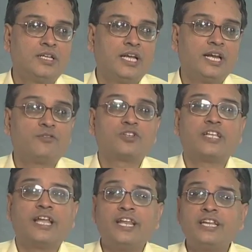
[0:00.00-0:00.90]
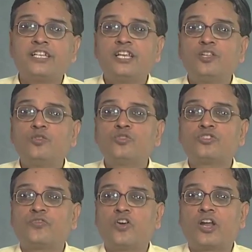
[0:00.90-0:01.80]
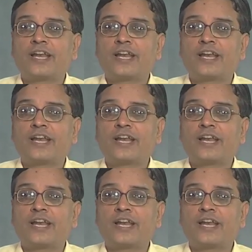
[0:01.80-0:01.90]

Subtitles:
it was initially used for